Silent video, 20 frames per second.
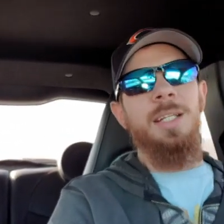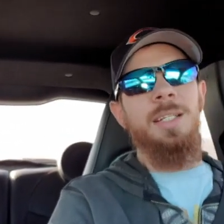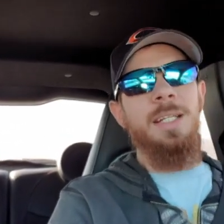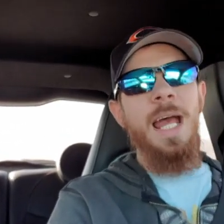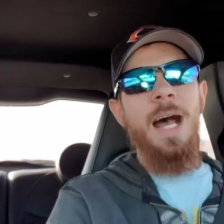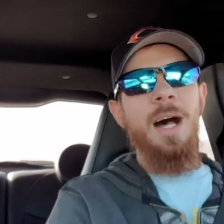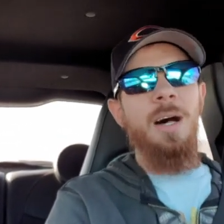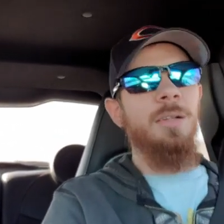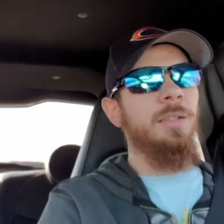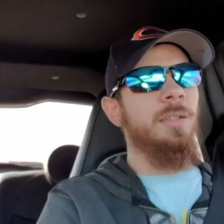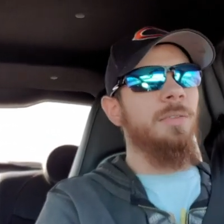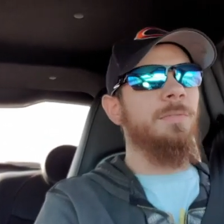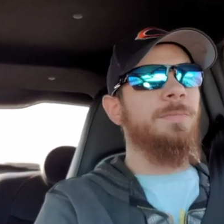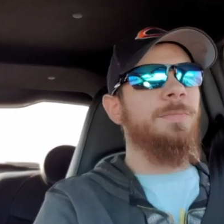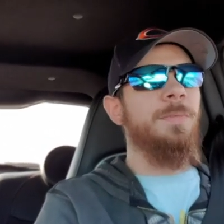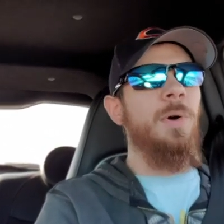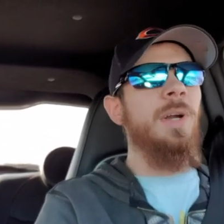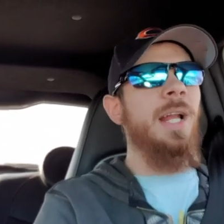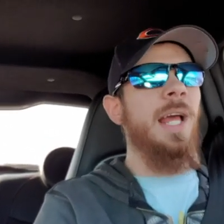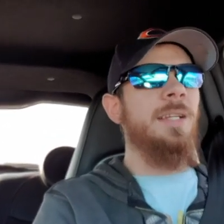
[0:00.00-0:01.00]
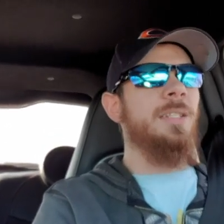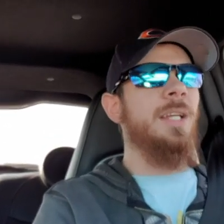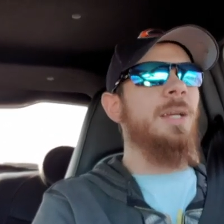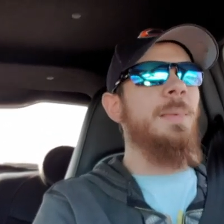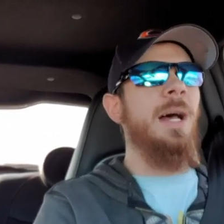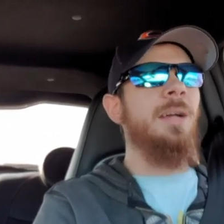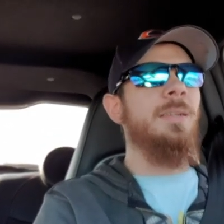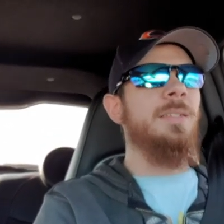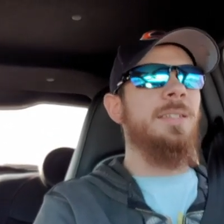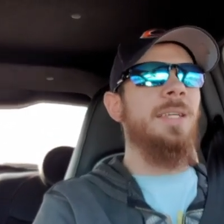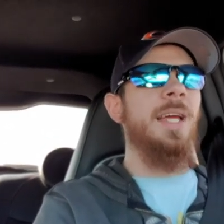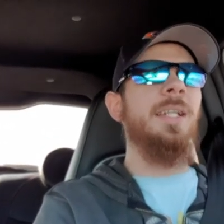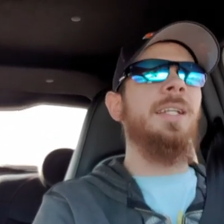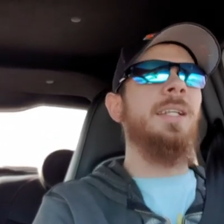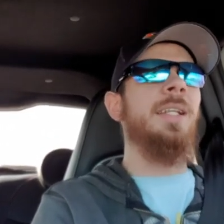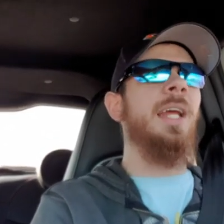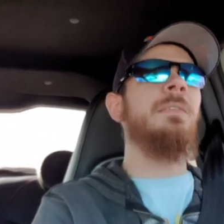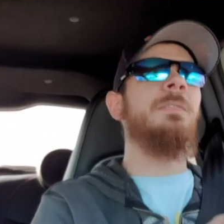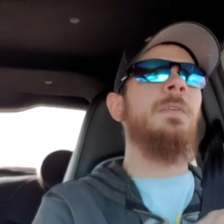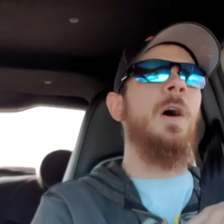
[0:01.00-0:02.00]
Now, Ford has come out and said
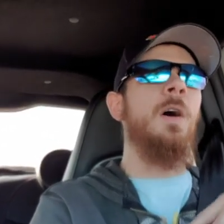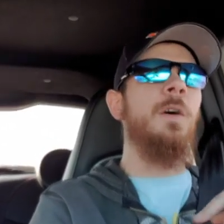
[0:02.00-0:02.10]
that they've